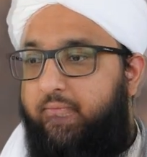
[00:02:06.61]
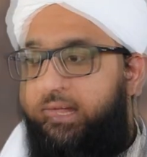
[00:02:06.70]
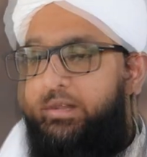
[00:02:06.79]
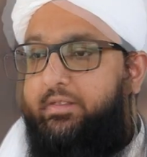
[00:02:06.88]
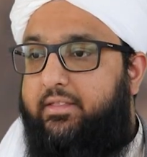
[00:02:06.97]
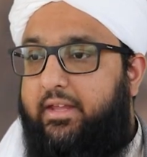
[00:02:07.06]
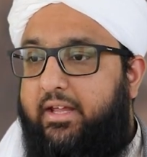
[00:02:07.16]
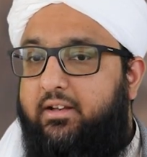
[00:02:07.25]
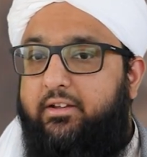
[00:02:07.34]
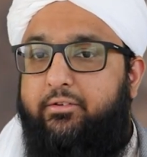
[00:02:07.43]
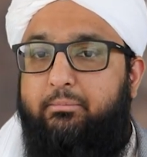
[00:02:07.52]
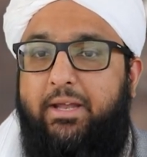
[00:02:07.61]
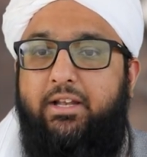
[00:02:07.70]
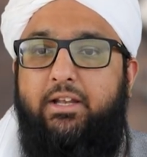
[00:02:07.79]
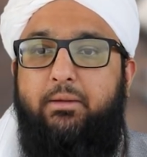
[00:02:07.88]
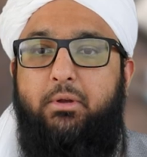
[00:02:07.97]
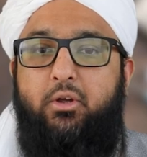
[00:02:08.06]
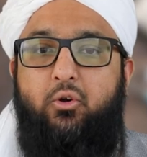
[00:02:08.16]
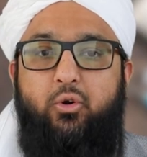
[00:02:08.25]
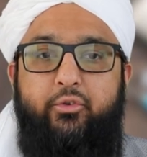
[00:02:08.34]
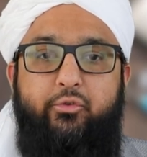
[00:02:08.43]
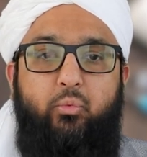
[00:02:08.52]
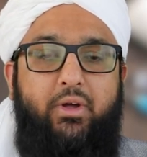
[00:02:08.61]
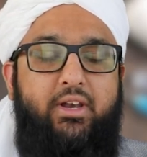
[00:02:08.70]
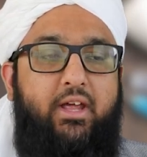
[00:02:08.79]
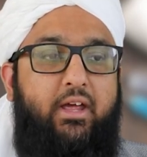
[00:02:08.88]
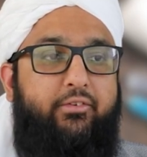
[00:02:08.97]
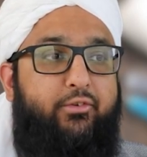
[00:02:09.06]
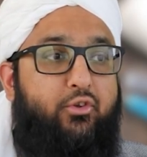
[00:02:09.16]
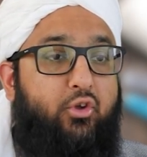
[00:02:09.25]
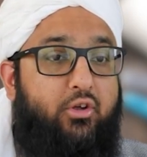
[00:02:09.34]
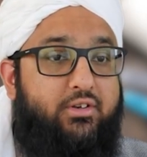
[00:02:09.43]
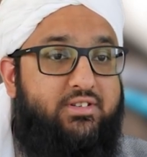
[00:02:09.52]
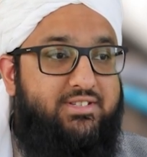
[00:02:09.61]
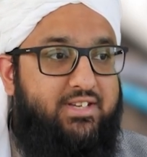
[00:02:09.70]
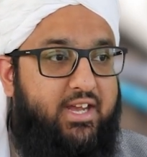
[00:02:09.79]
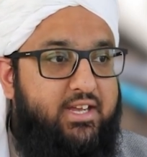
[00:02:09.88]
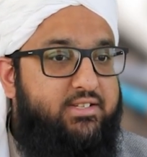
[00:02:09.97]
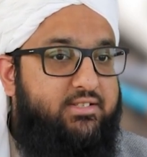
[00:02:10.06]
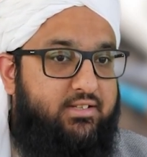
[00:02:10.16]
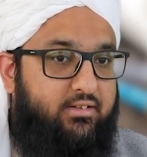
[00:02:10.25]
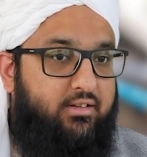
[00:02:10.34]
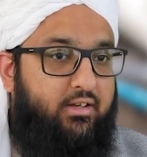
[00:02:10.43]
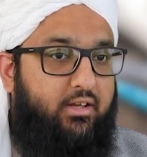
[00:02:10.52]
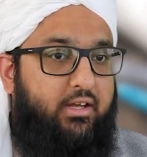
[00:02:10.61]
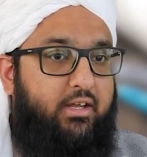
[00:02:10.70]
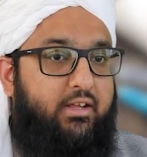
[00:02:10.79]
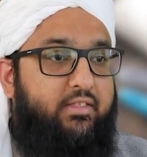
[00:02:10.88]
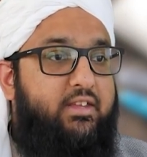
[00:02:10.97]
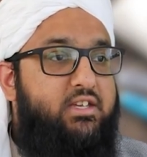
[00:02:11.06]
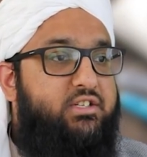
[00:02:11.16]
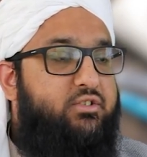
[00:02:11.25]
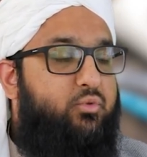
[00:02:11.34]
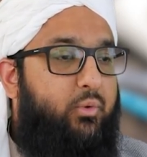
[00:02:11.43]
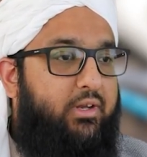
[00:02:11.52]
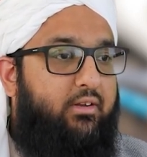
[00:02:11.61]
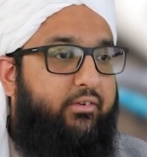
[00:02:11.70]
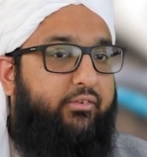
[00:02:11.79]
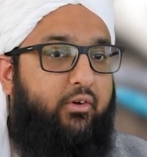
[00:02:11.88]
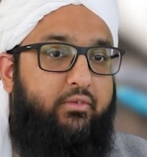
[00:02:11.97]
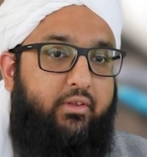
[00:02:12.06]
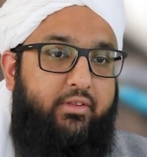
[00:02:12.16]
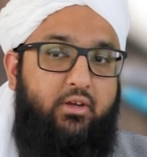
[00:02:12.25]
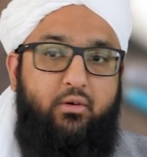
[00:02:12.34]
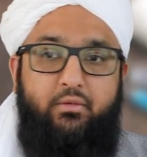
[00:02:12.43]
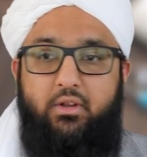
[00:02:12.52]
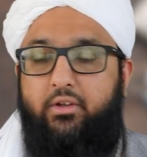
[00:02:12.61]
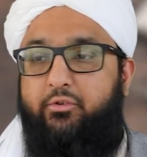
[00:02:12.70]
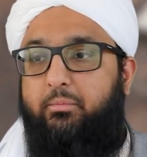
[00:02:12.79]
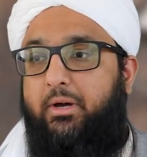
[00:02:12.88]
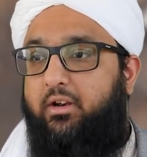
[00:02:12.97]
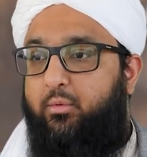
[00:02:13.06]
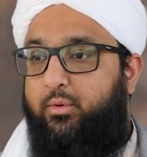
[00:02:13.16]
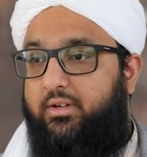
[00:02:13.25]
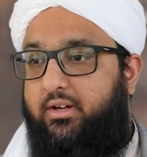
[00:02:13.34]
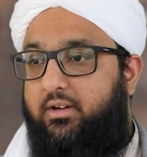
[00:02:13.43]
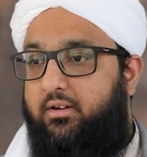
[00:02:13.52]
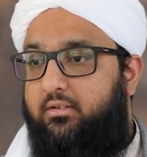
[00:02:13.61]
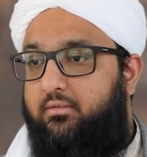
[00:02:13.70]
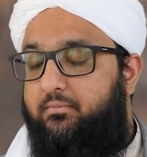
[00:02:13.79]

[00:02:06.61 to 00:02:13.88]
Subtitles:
And that is mainly because one has not tasted the sweetness of the dhikr of Allah subhanahu wa ta'ala.